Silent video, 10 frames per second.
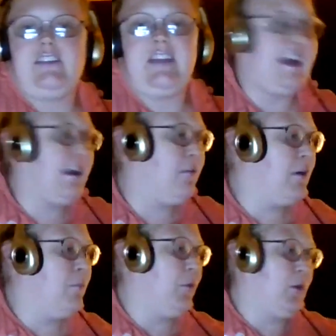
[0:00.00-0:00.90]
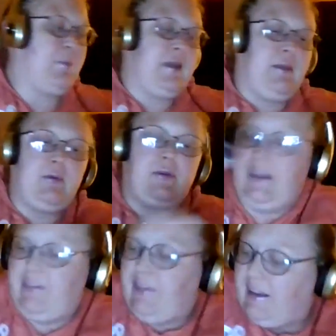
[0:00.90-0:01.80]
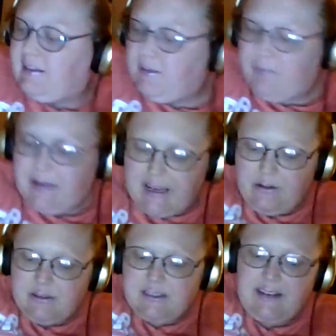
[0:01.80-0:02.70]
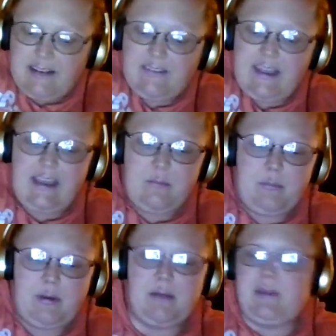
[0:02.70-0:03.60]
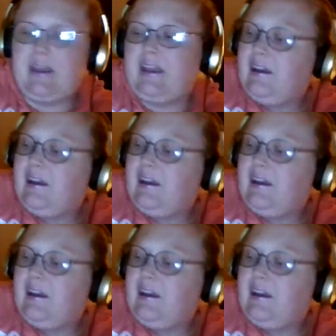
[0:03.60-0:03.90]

Like, I don't want to bore people or anything. So I'm like, I know it's kind of late, but I'm like,